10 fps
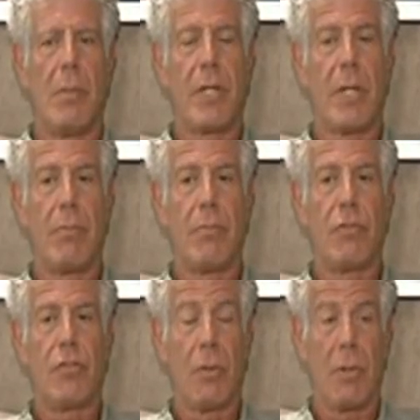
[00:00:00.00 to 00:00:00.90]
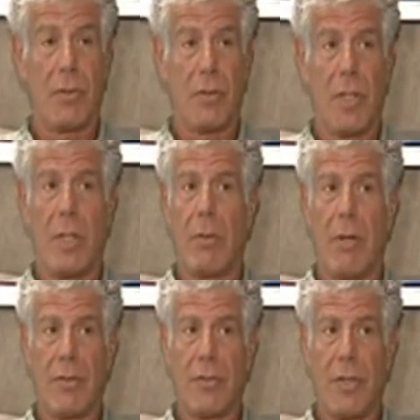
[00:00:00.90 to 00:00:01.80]
become seriously
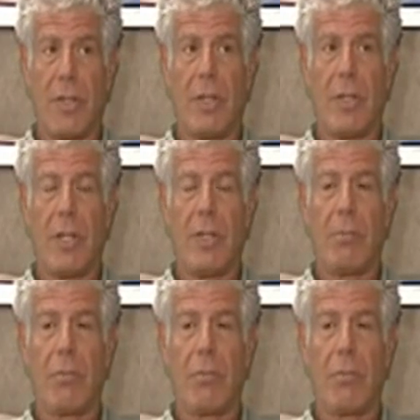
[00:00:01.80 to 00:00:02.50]
interested and